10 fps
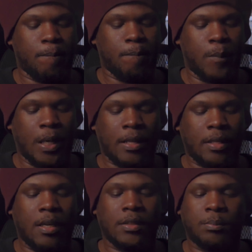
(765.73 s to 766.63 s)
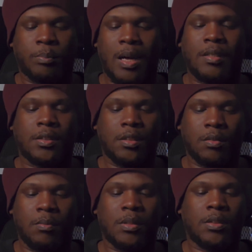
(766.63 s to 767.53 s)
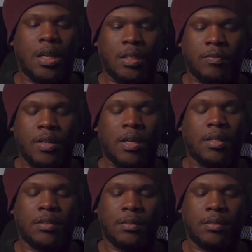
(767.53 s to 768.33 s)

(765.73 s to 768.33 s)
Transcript: But I think I probably still would have been satisfied